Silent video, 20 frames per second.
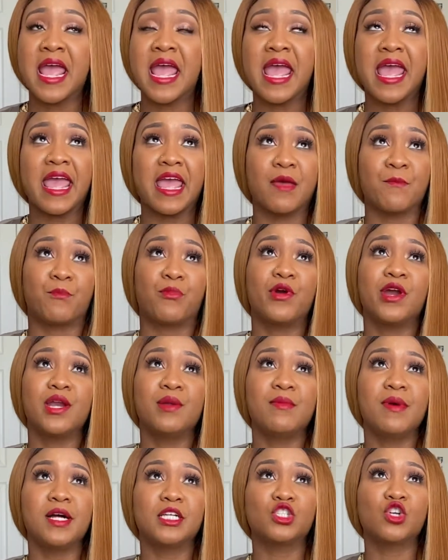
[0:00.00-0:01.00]
and pretty
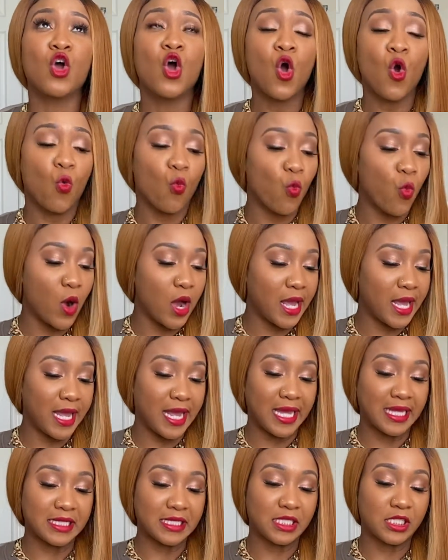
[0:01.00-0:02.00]
much what
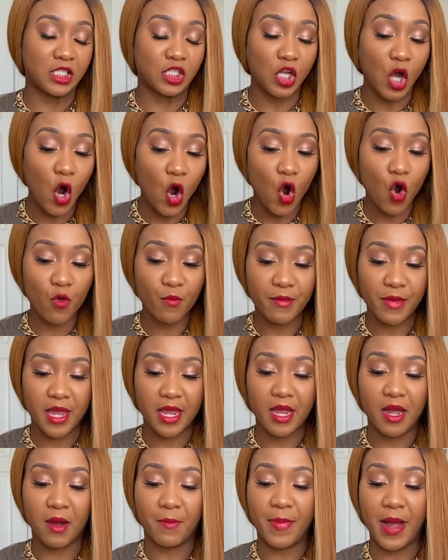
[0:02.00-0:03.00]
sold
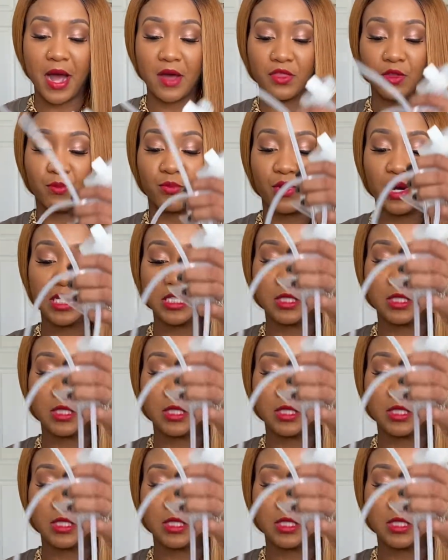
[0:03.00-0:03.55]
me about the breast